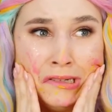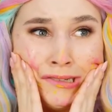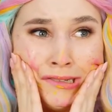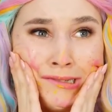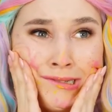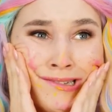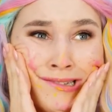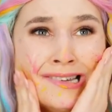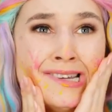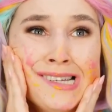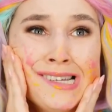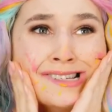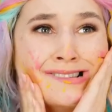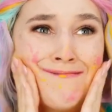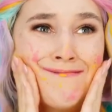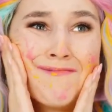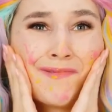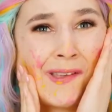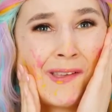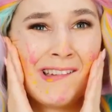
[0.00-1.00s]
Oh, oh,
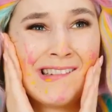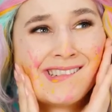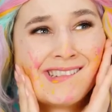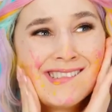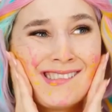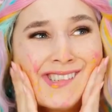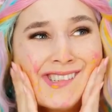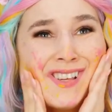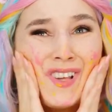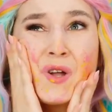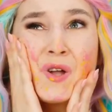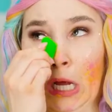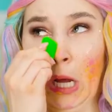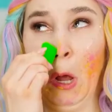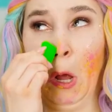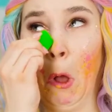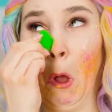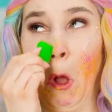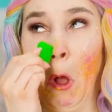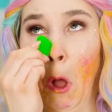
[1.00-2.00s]
I hope this
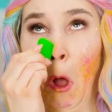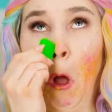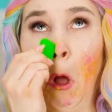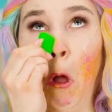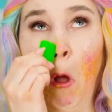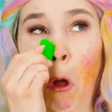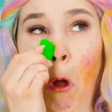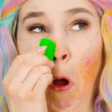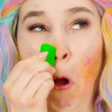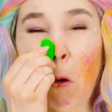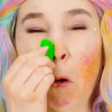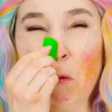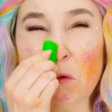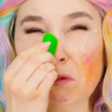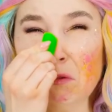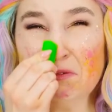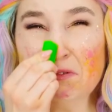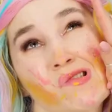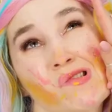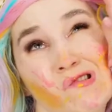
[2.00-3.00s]
stuff's not
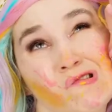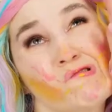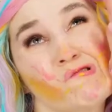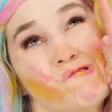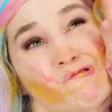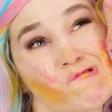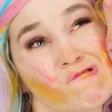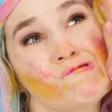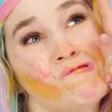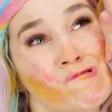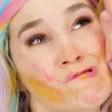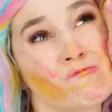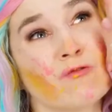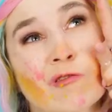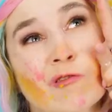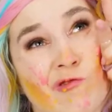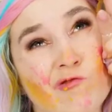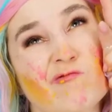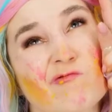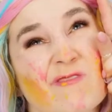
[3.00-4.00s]
permanent. Is it
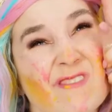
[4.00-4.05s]
off